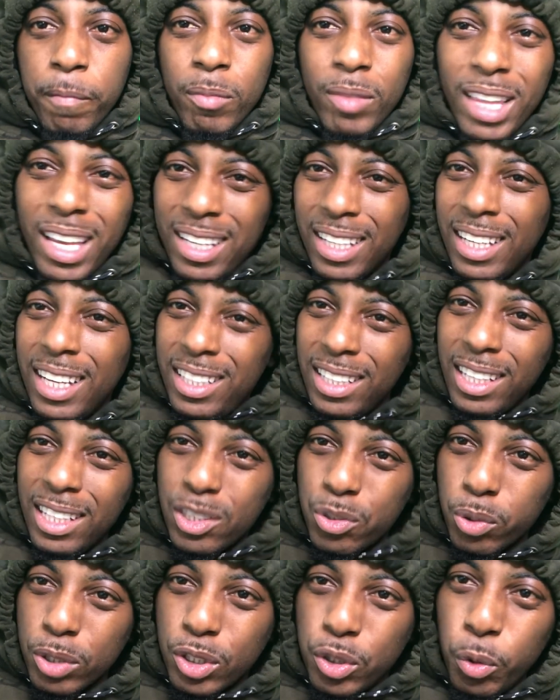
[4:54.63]
This, this,
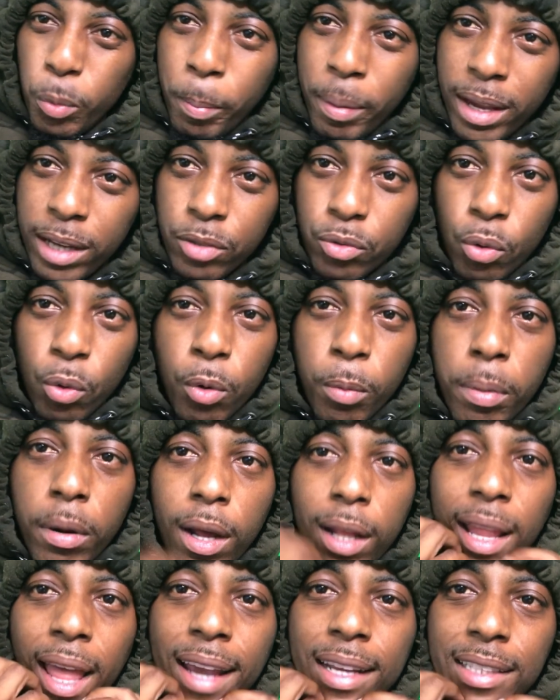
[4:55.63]
this what you been through,
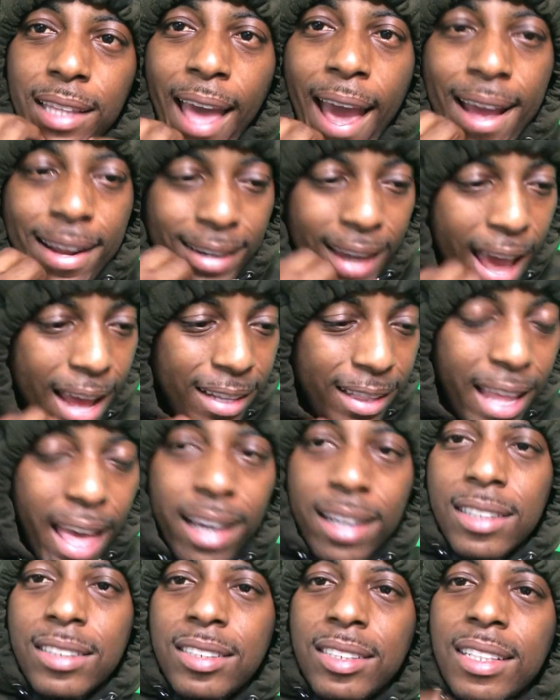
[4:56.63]
bro. Like that, that
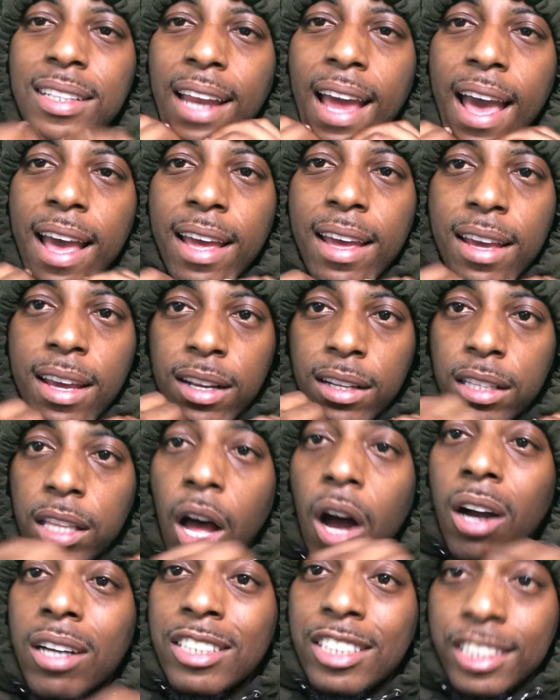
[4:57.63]
legacy, that
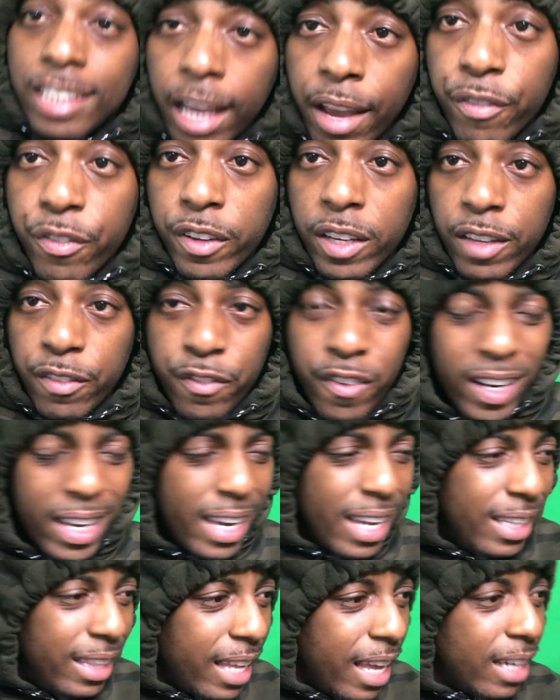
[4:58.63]
longevity.
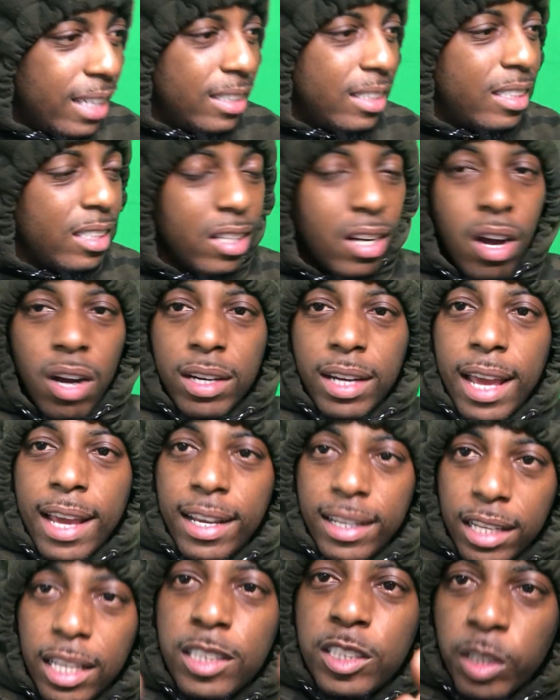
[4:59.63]
Forget legacy and all that.
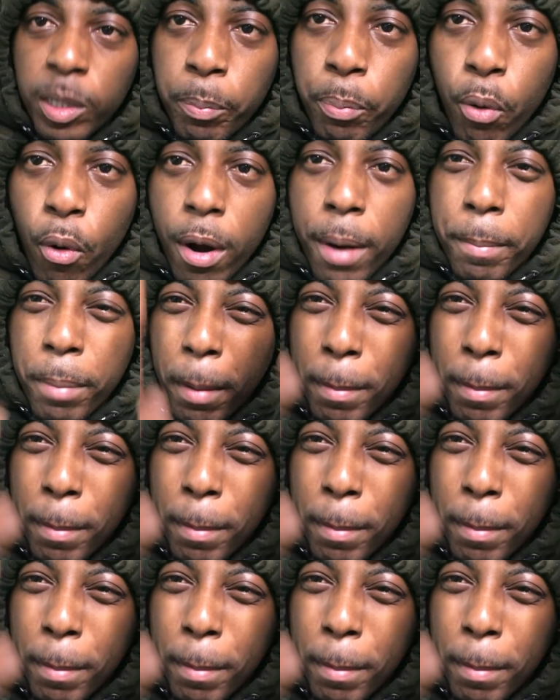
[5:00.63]
It is important,